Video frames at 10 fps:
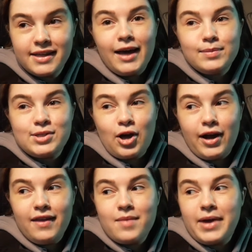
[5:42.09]
I'm
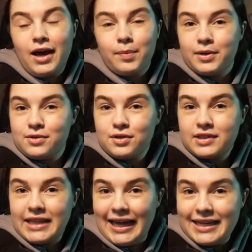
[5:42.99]
sorry that my uploads are
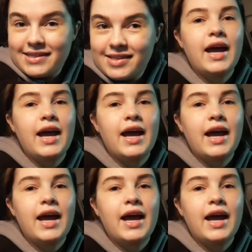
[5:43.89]
late.